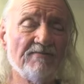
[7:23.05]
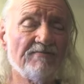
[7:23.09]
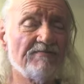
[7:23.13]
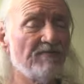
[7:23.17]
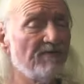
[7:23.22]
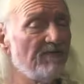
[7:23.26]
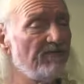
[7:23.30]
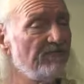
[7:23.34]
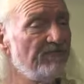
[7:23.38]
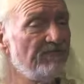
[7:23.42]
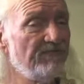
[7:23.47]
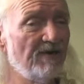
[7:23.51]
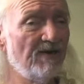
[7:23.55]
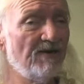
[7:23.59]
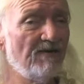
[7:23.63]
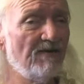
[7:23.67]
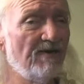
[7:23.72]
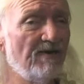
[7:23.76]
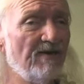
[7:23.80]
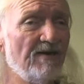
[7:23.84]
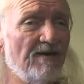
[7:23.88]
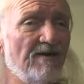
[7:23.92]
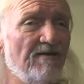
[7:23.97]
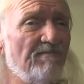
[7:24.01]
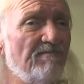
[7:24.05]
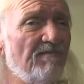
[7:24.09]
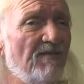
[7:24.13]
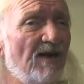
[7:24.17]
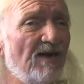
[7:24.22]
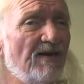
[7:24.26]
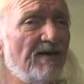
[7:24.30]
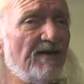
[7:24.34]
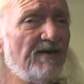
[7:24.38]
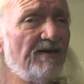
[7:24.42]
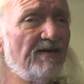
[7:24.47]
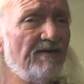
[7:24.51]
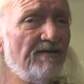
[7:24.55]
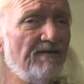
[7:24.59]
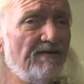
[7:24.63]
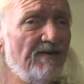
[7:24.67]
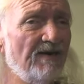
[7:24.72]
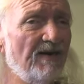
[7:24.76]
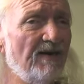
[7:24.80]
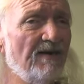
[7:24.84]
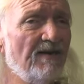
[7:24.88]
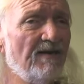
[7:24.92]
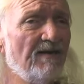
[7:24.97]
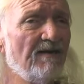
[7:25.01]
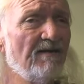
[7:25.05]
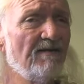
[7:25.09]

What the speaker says: for very little monetary